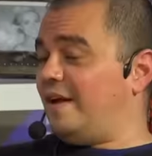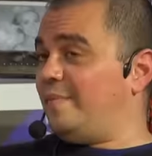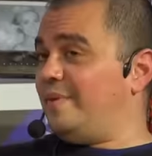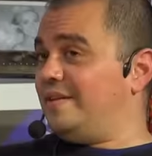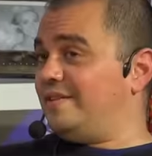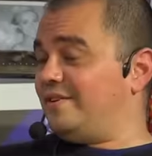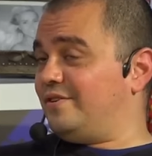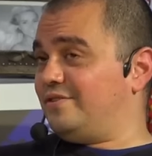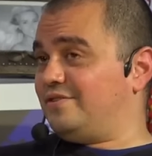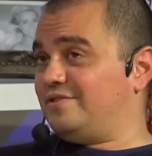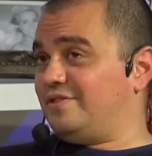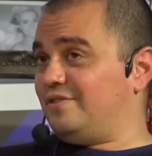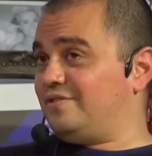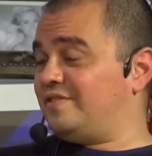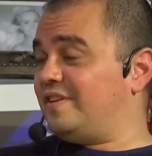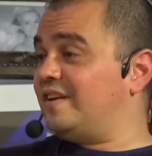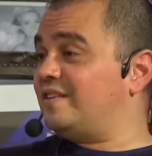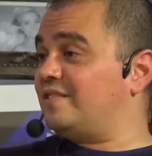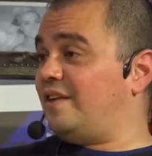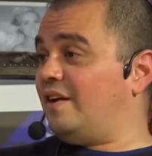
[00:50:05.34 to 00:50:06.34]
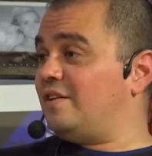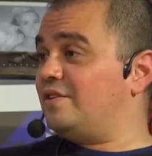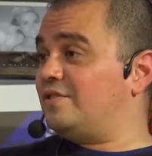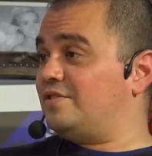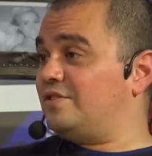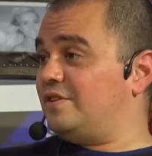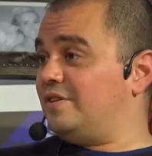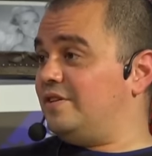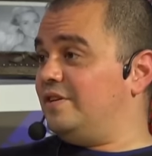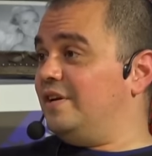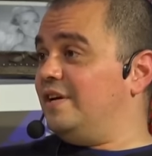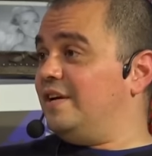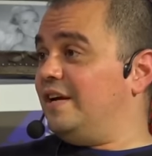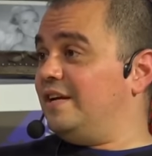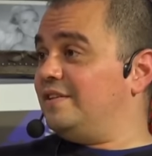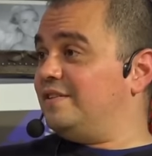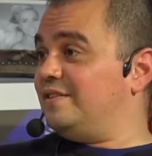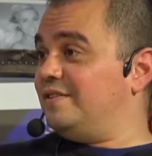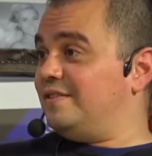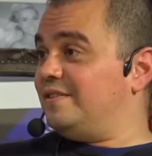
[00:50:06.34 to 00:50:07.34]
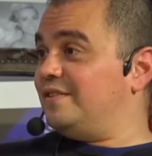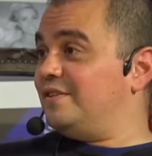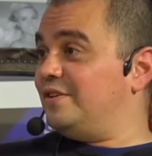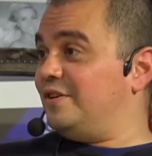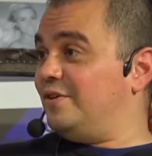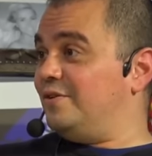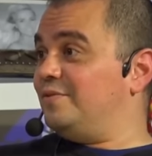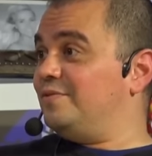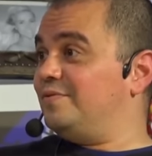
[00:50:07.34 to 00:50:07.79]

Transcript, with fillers: I mean, there's there's technology. I don't know if and, I can. You know.